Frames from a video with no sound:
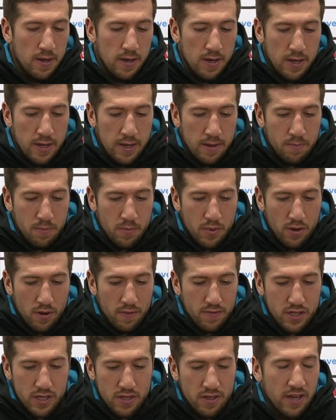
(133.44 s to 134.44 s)
But
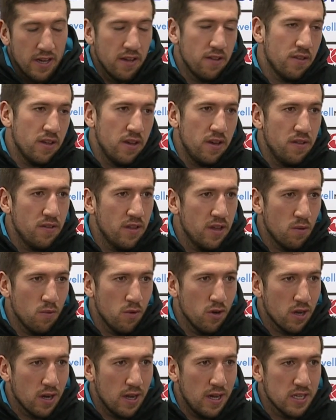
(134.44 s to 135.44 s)
obviously they're a
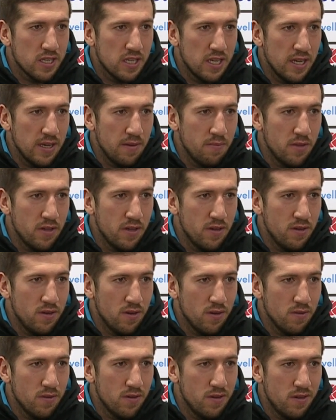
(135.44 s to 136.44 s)
world class team.
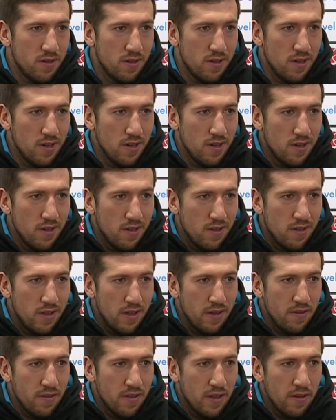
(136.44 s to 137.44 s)

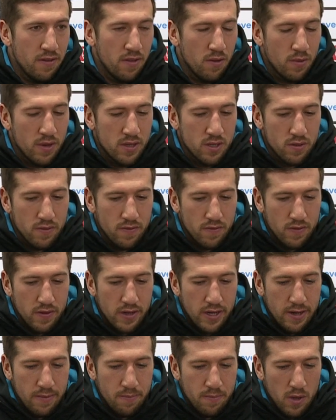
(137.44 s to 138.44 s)
They're the ones with
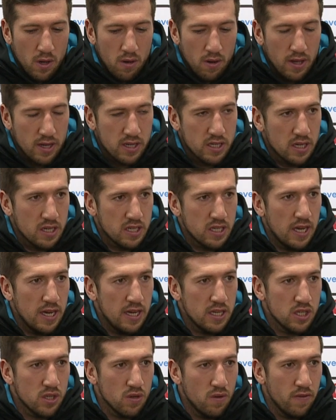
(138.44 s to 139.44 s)
all the
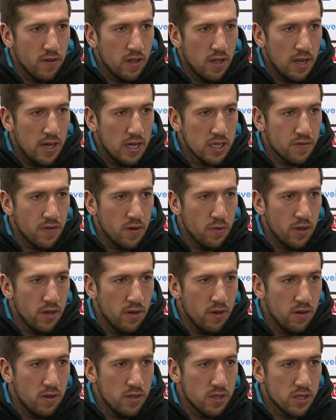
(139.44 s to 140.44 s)
success over the last few
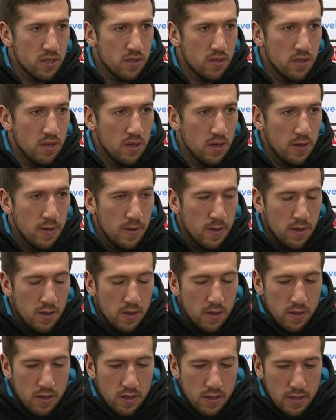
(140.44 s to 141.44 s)
years, and
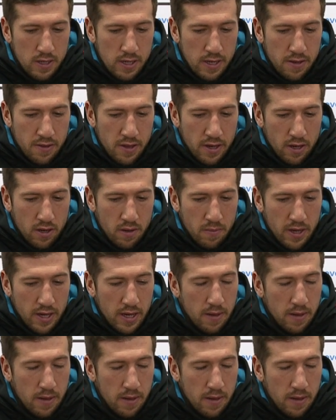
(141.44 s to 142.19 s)
they're going to be